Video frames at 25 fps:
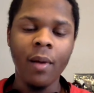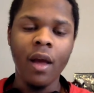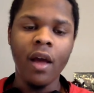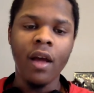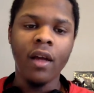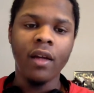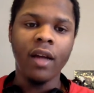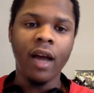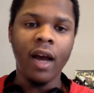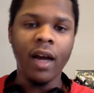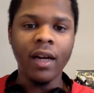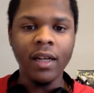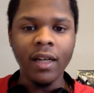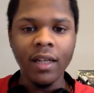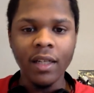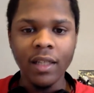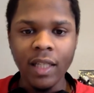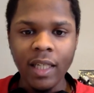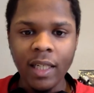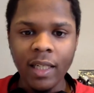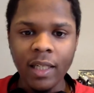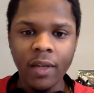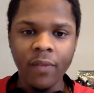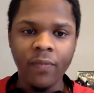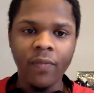not an
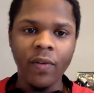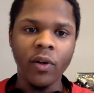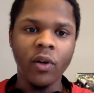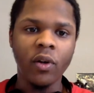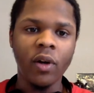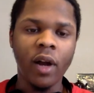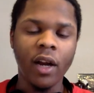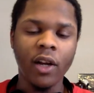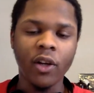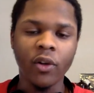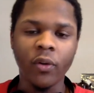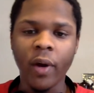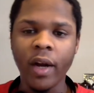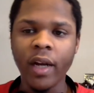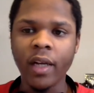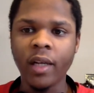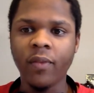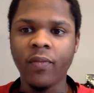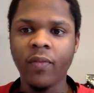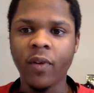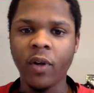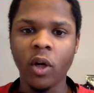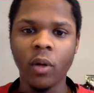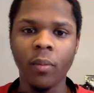elite defender, not a great defender,